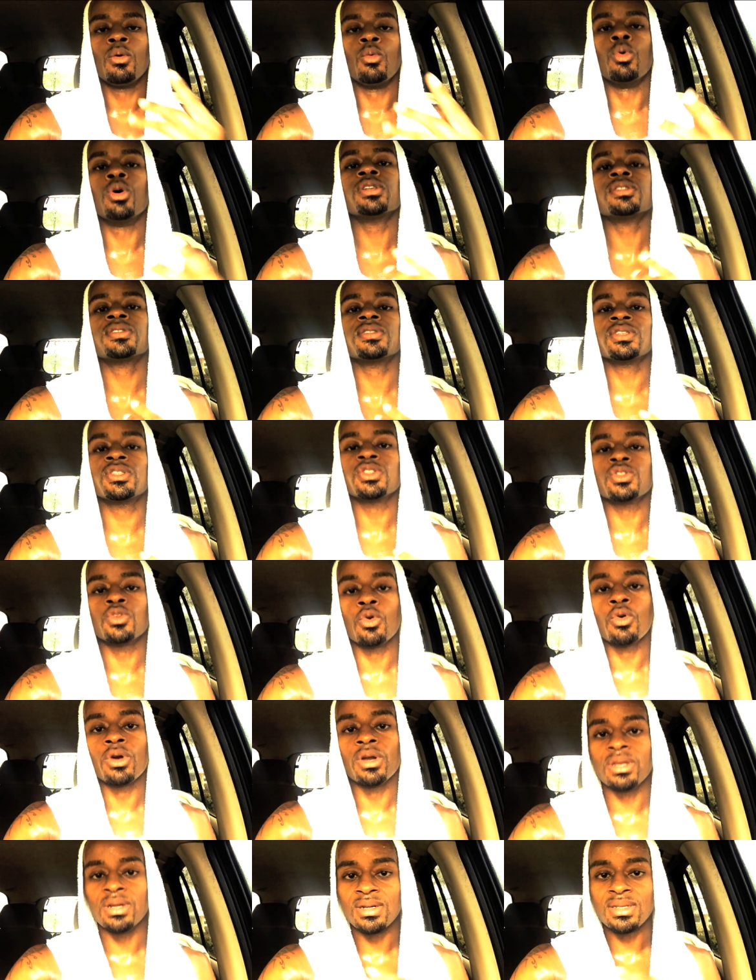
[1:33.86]
what is the
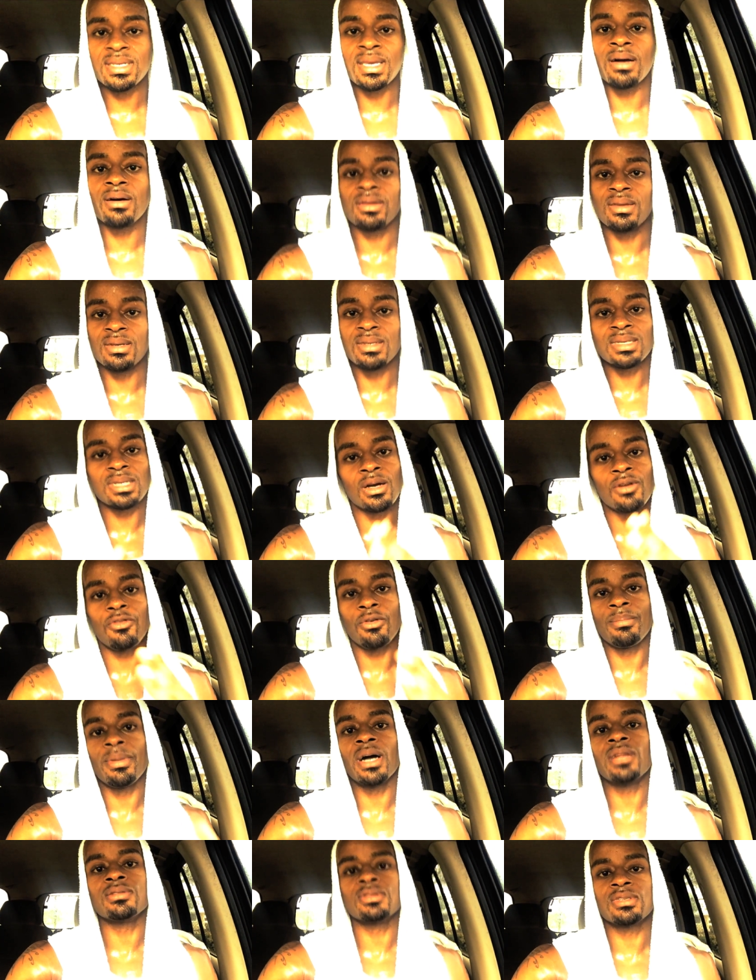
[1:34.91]
story you're telling yourself
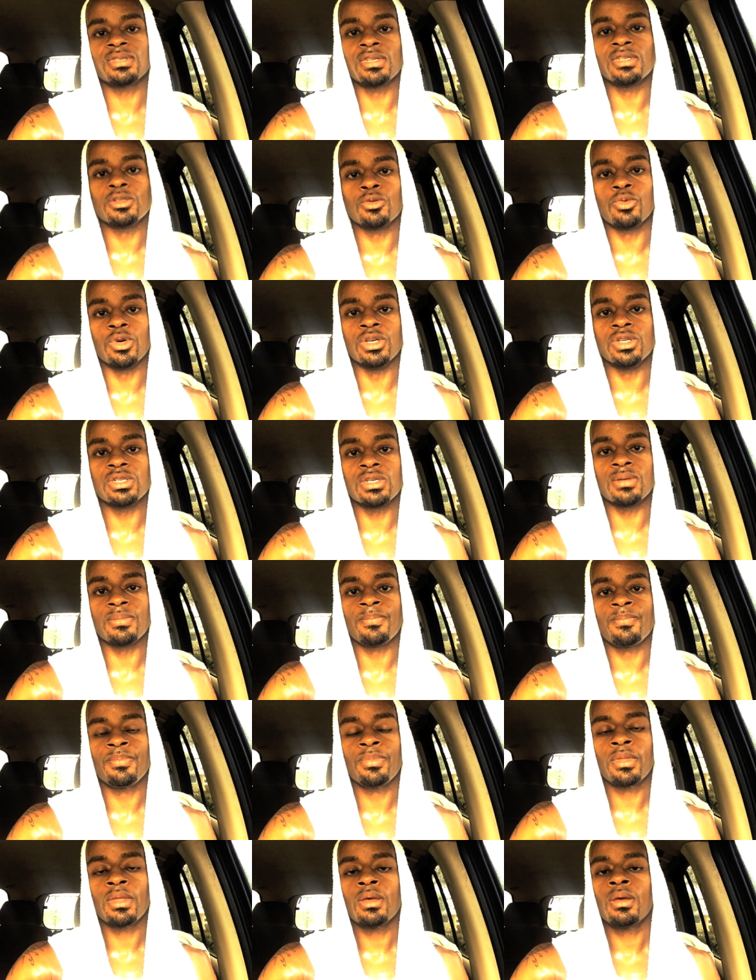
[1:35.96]
about the situation?
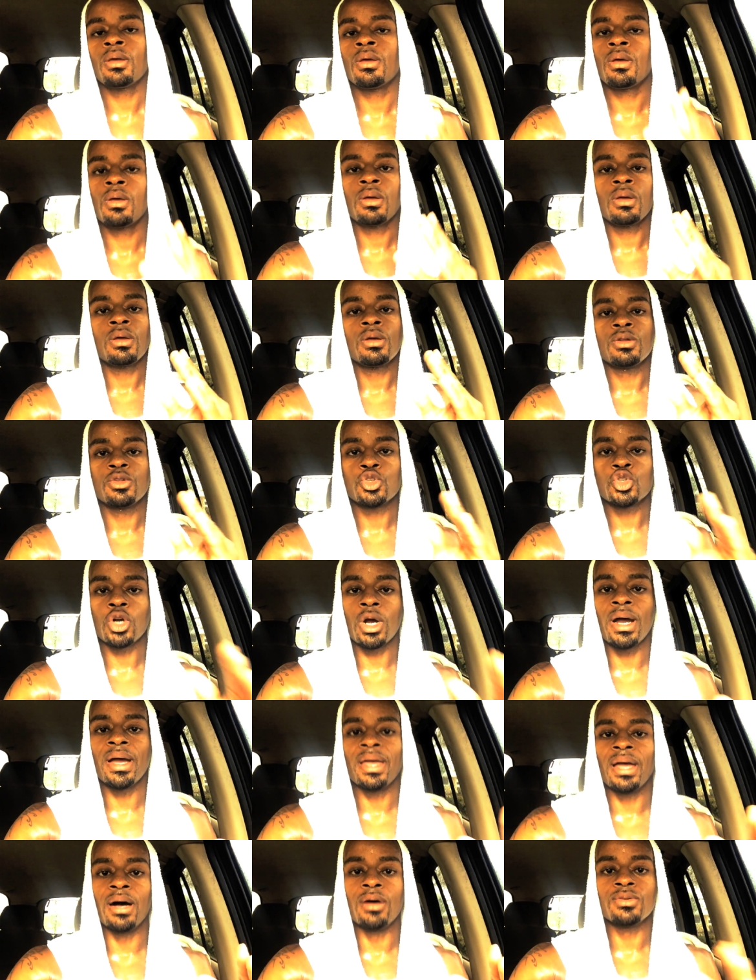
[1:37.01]

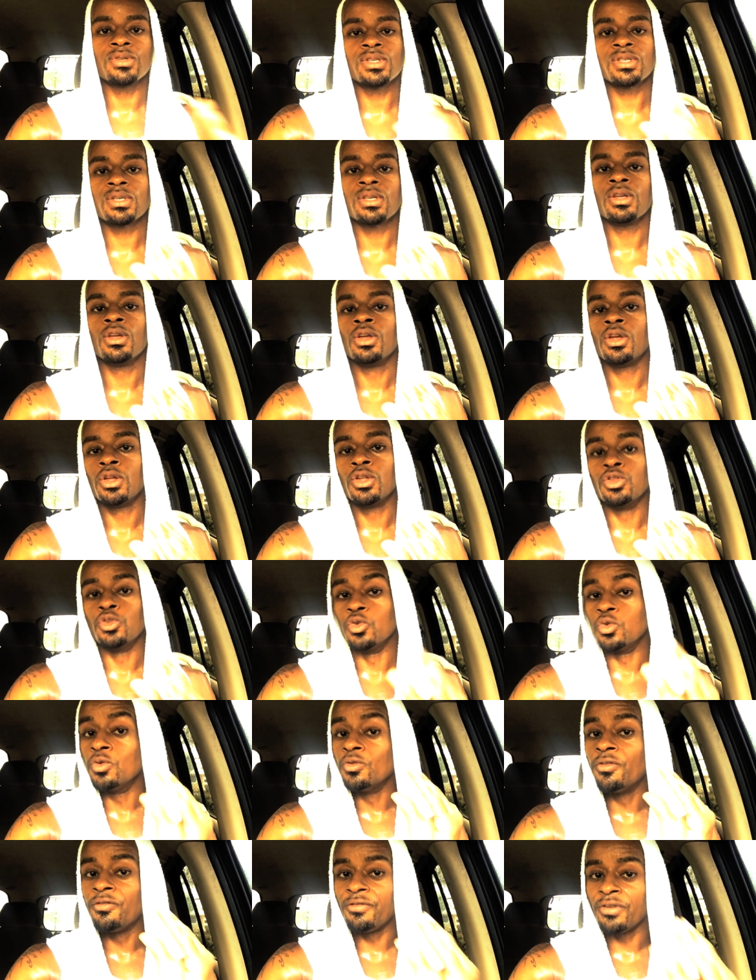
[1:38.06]
Tryouts do
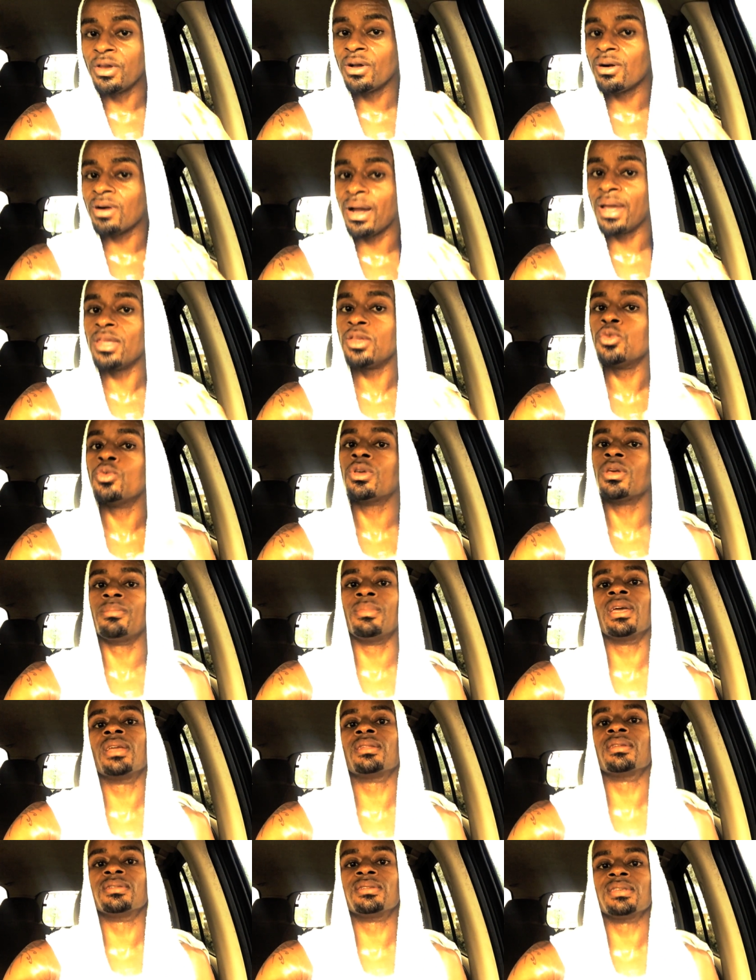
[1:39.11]
you feel like you can
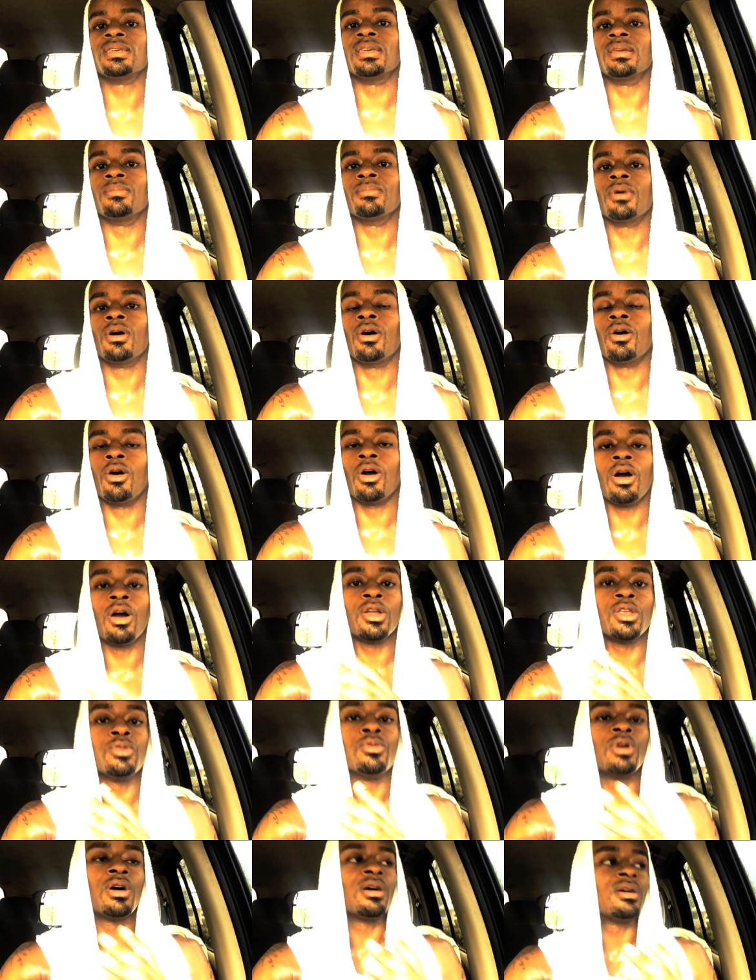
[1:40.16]
make the team, or are
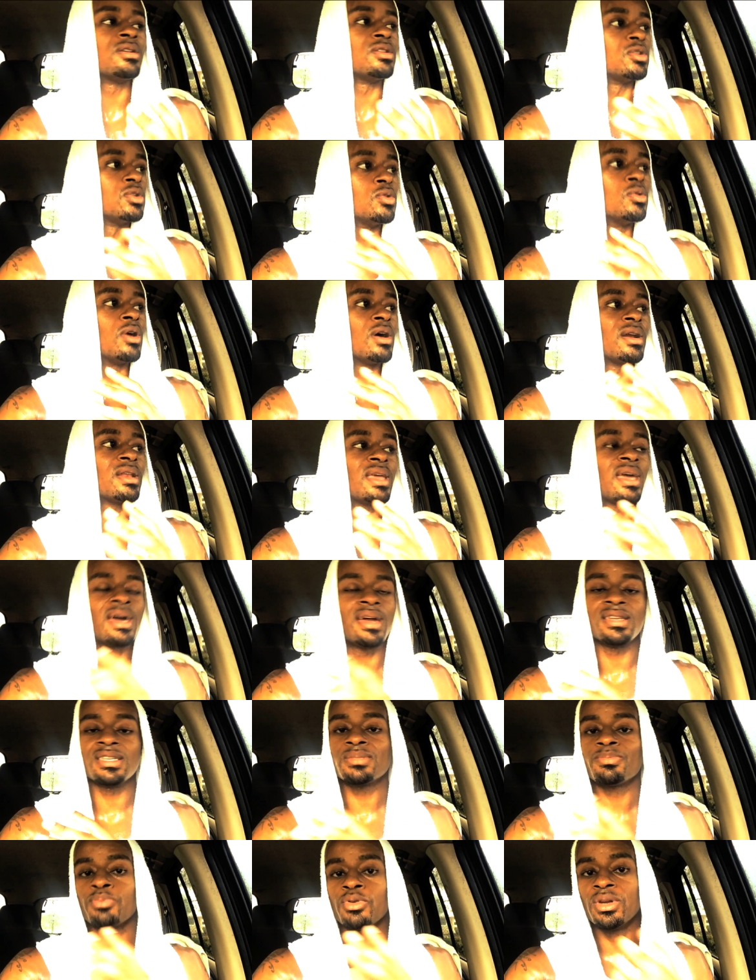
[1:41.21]
you are do you already
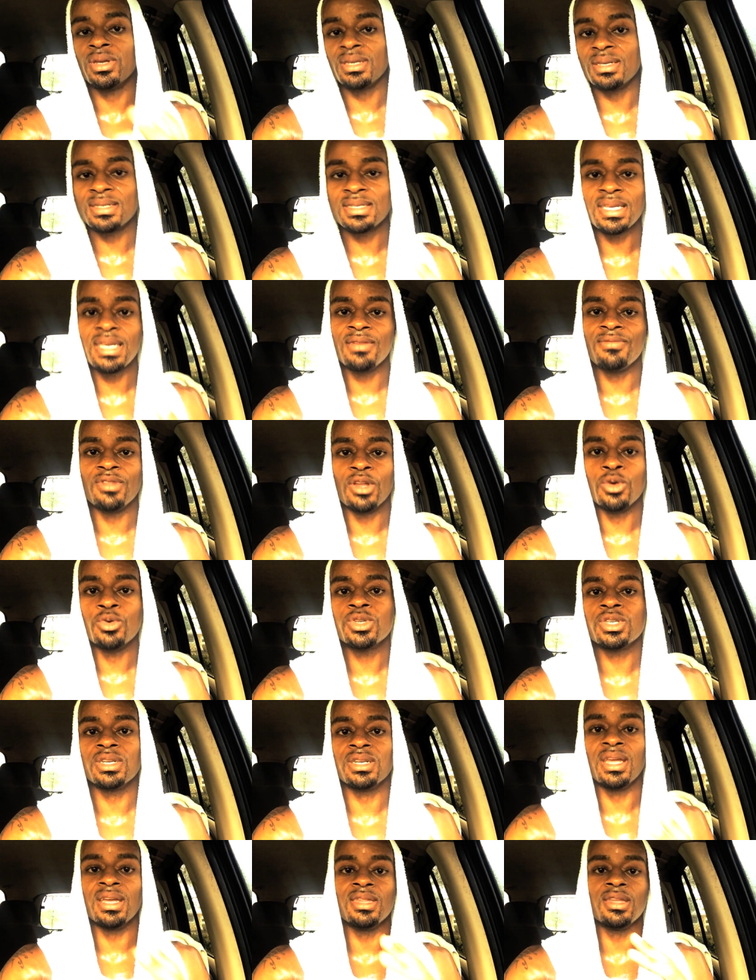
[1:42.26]
have this preconceived
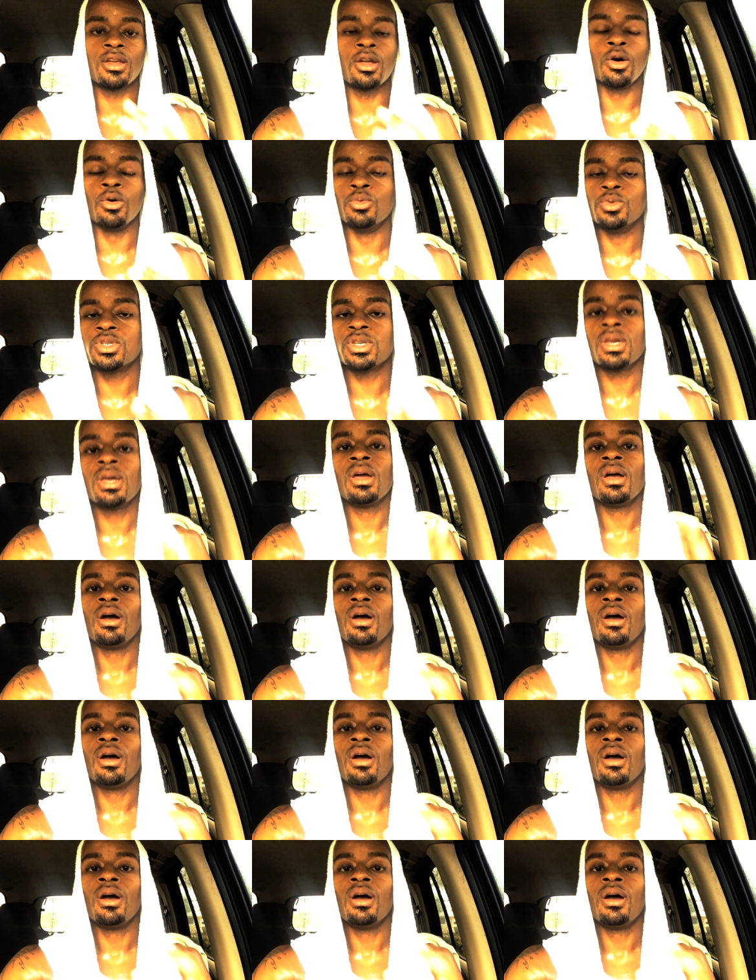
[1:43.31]
notion that the coach